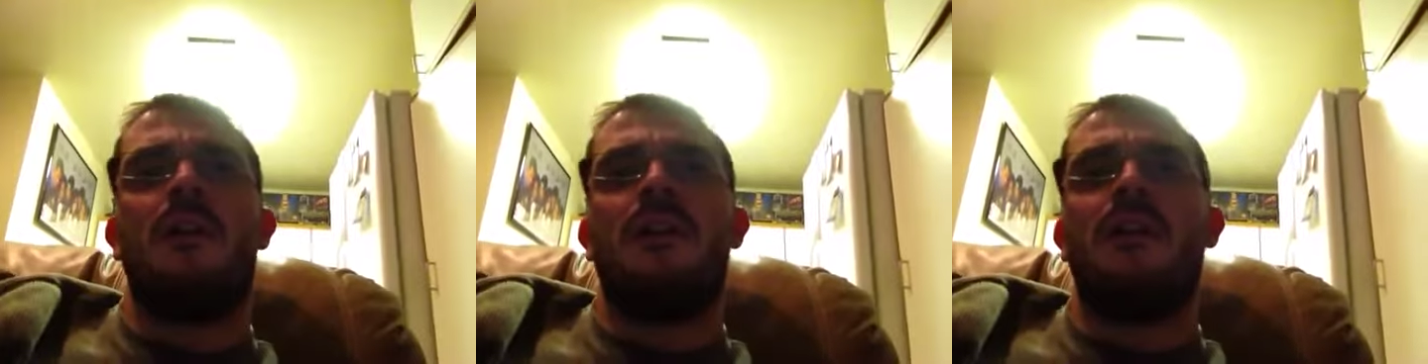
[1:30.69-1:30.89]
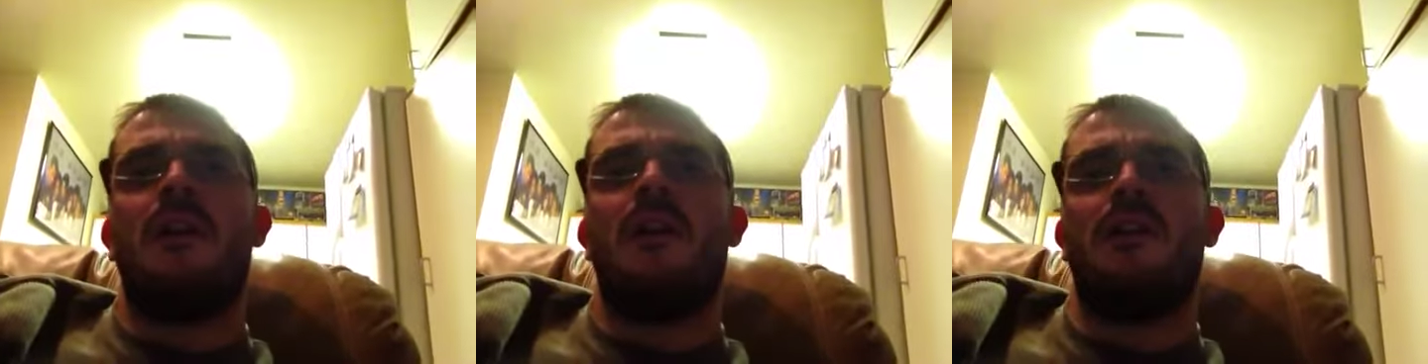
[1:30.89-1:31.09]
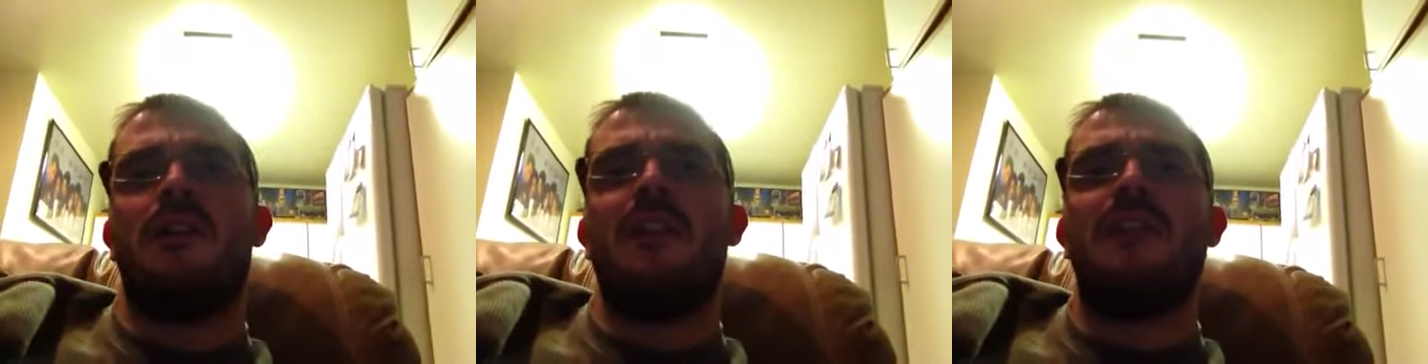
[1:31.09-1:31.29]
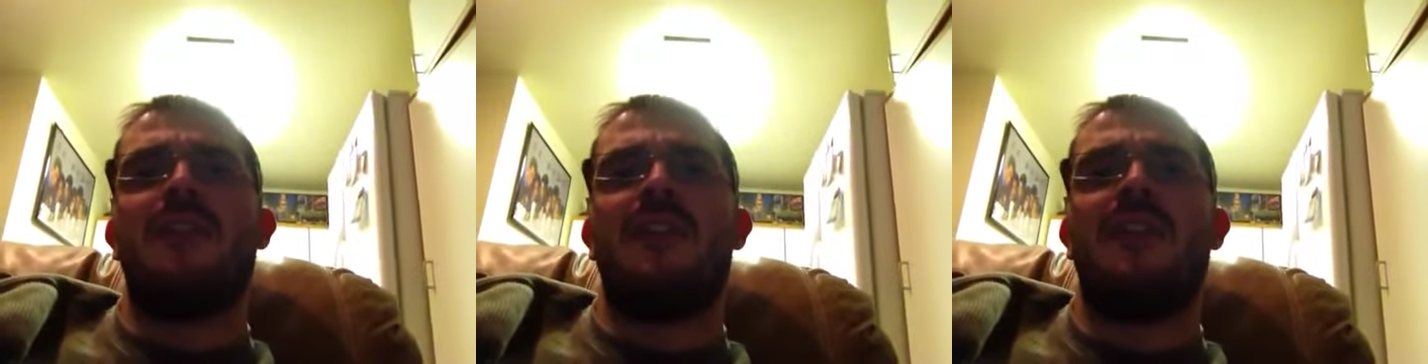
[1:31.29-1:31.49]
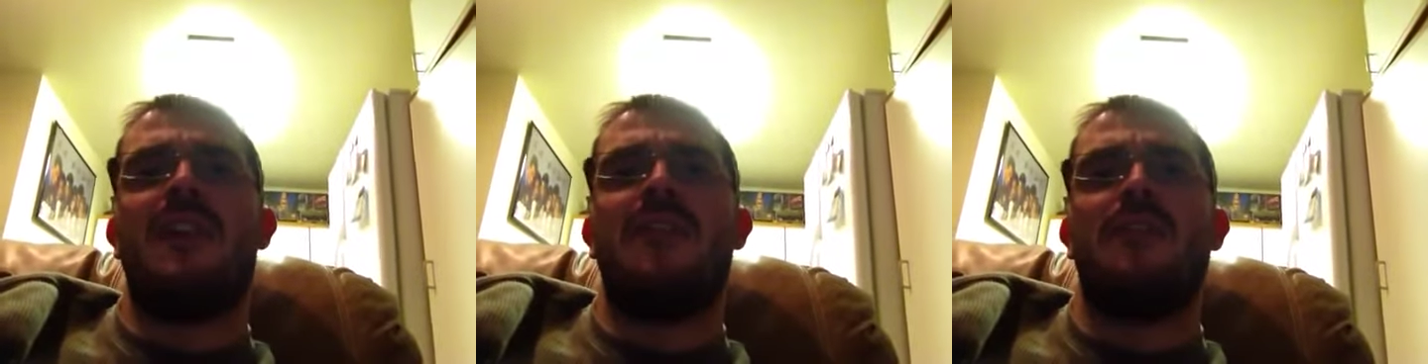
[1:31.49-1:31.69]
called
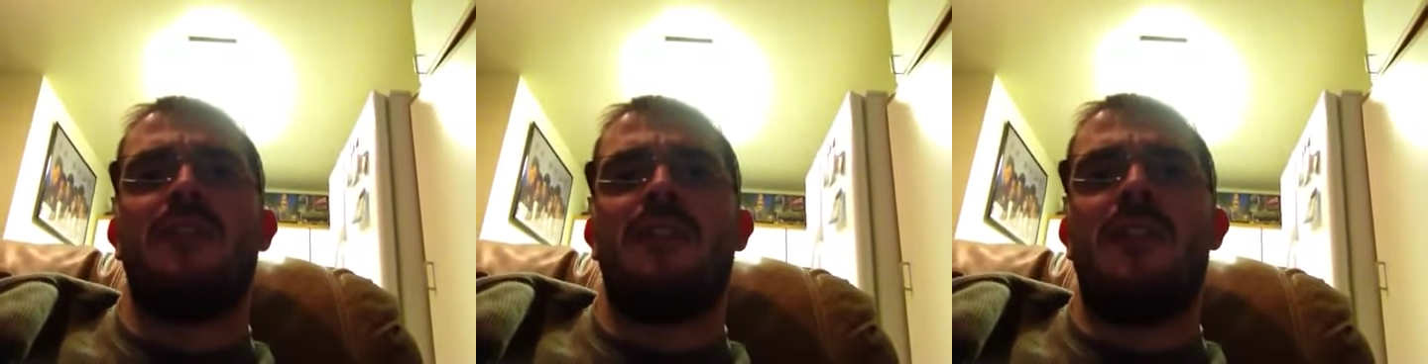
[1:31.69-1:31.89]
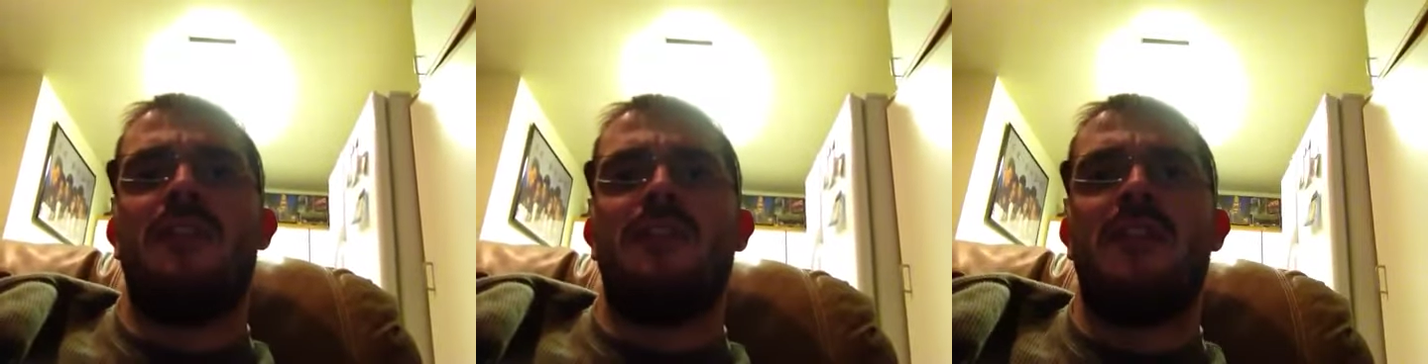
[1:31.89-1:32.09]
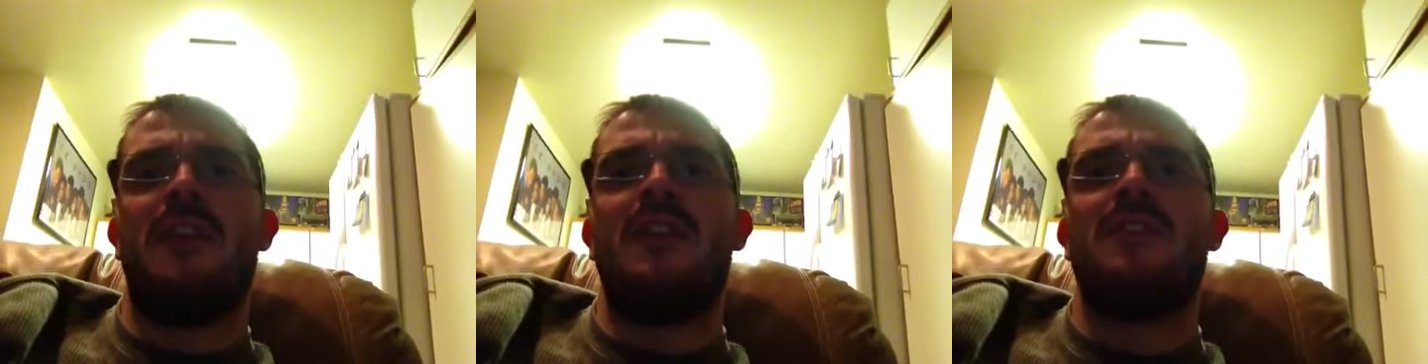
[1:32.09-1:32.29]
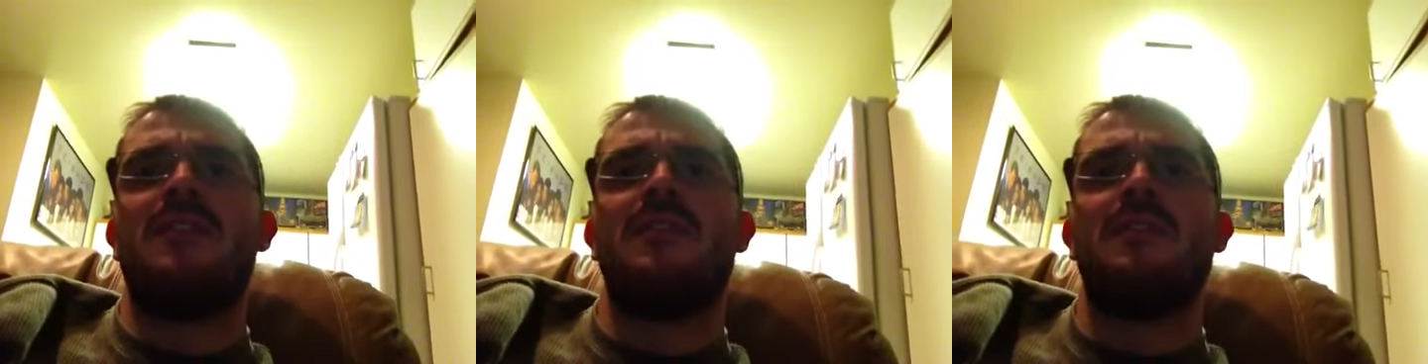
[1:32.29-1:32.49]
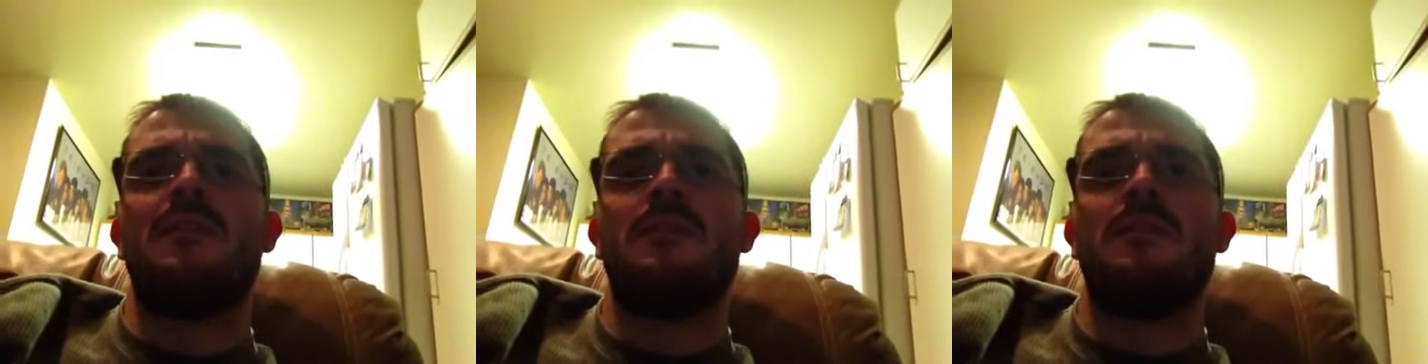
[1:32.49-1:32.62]
Living Life and Loving It,